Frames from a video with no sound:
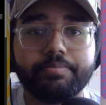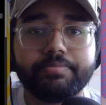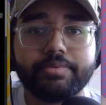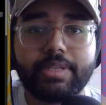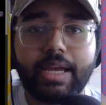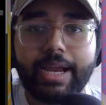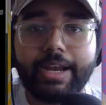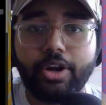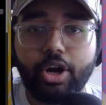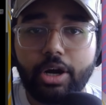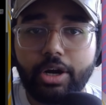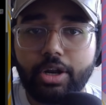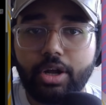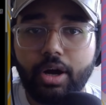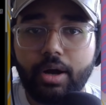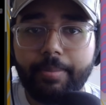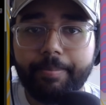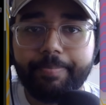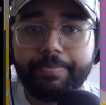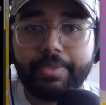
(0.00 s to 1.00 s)

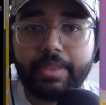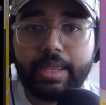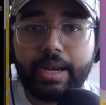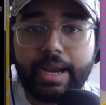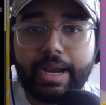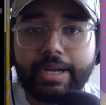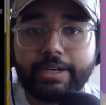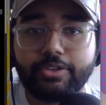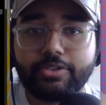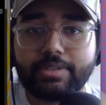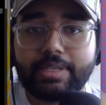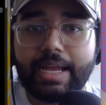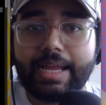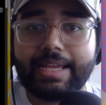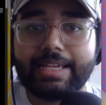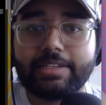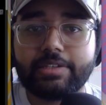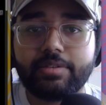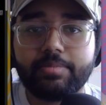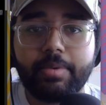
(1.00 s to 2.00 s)
Sai.com, right? So Sai
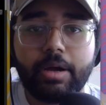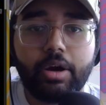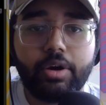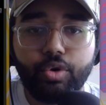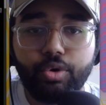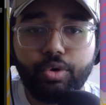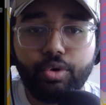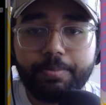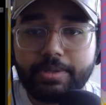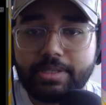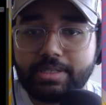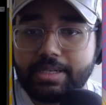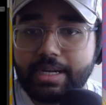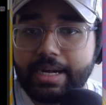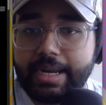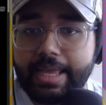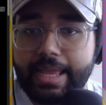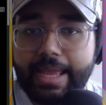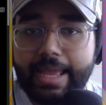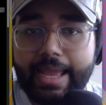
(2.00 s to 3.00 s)
is about open
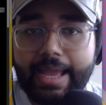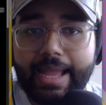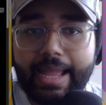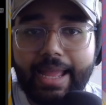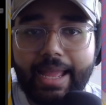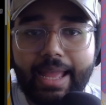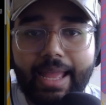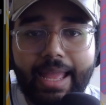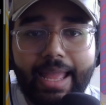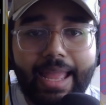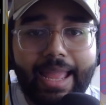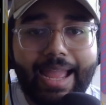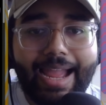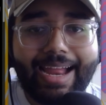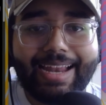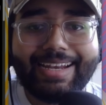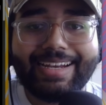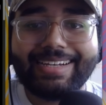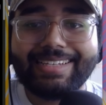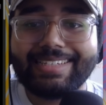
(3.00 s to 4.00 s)
study AI,
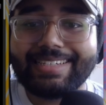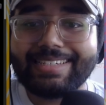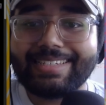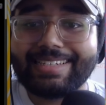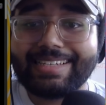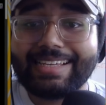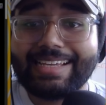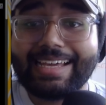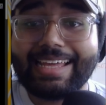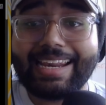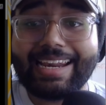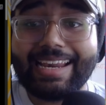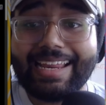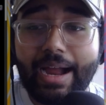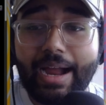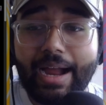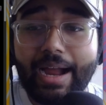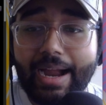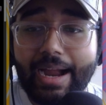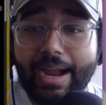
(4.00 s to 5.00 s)
and it just
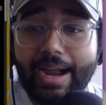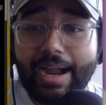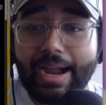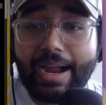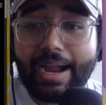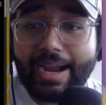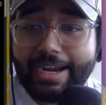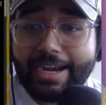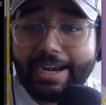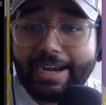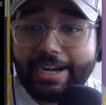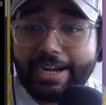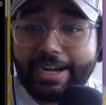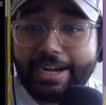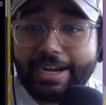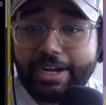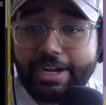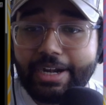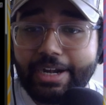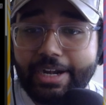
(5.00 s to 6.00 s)
creates the
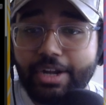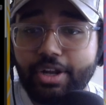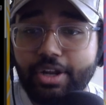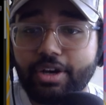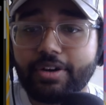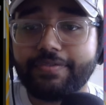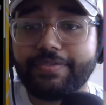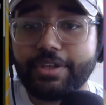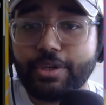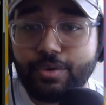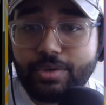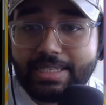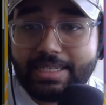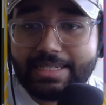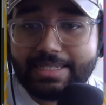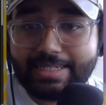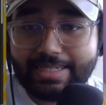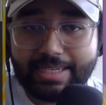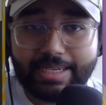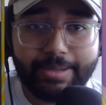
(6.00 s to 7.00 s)
same kind of
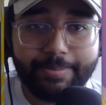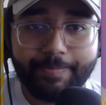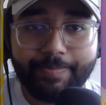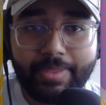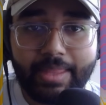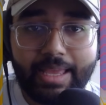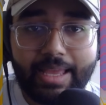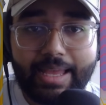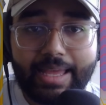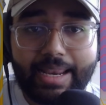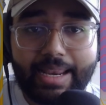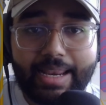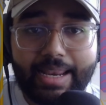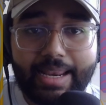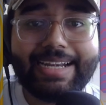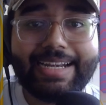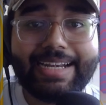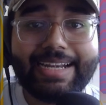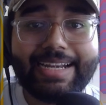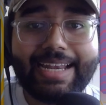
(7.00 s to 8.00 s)
UGC, right?
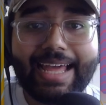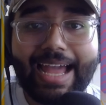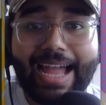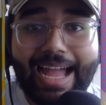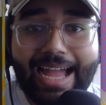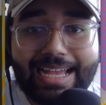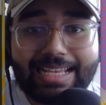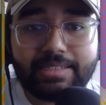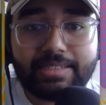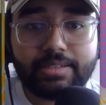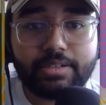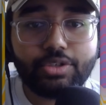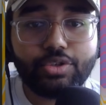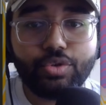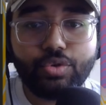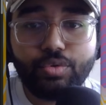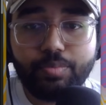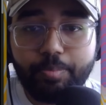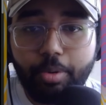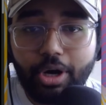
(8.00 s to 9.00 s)
And it has
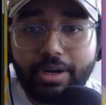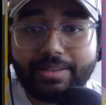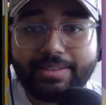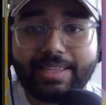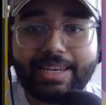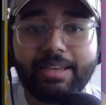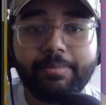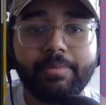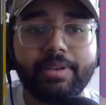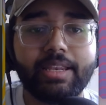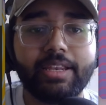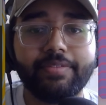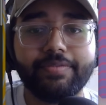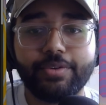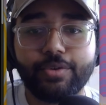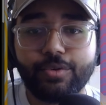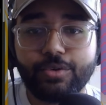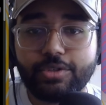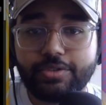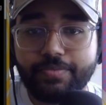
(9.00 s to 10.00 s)
2.3 million
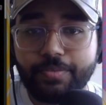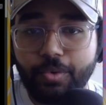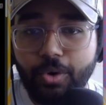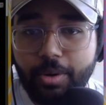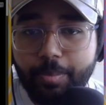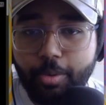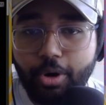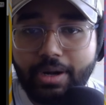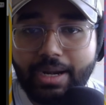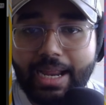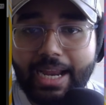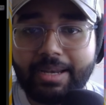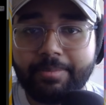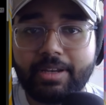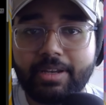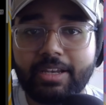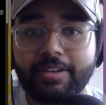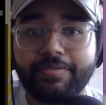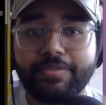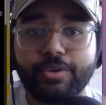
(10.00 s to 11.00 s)
views, 4.9
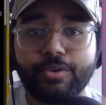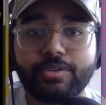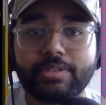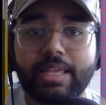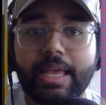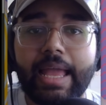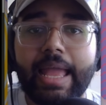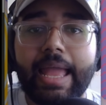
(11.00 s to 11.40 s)
million views,